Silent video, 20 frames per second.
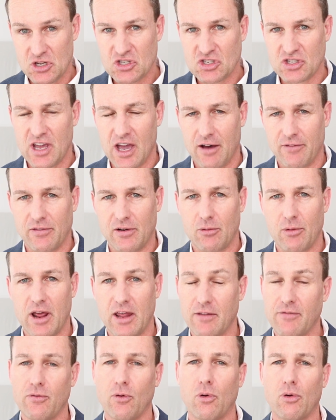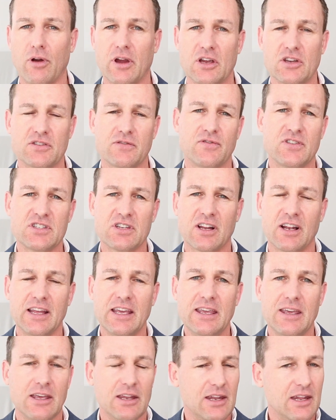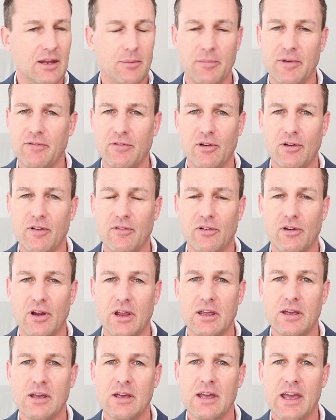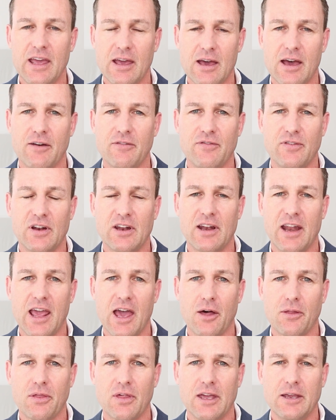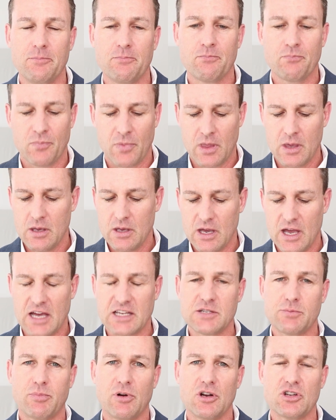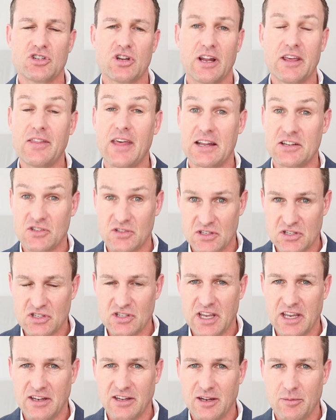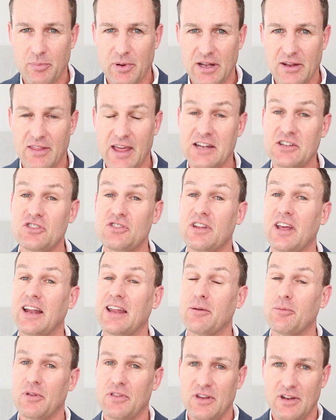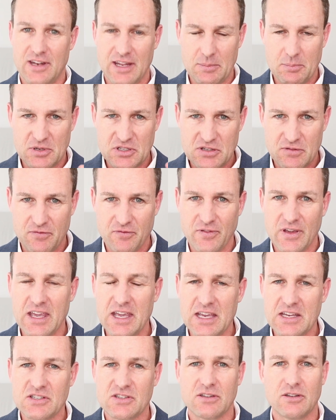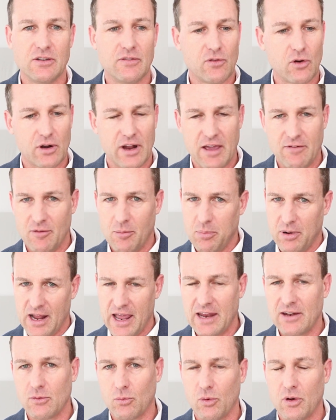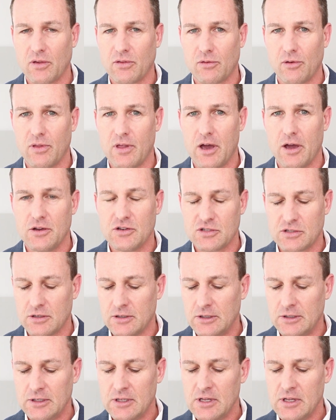yourself around the four areas. Physically, you need to be very, very uh, fit and healthy. Uh, spiritually, that's the centered bit, that's dealing with your deepest fears. You've got to have a plan to work through those.